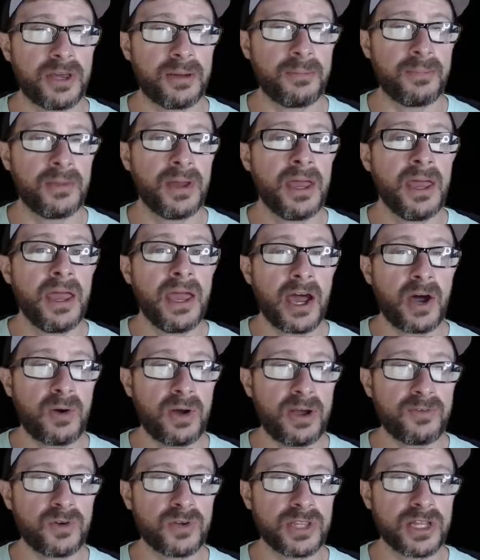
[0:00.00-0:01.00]
them.
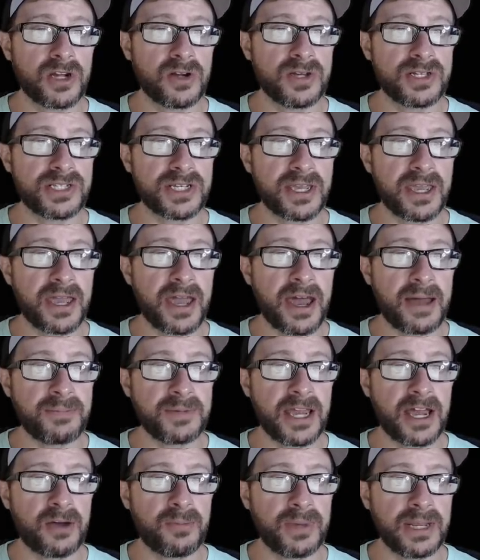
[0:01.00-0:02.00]
However, there is a cap
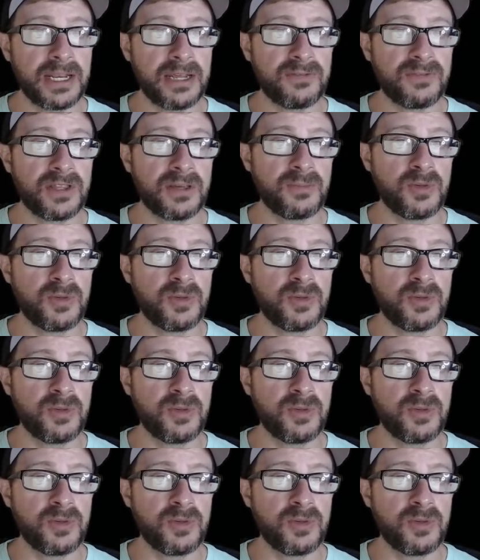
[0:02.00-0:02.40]
to how many of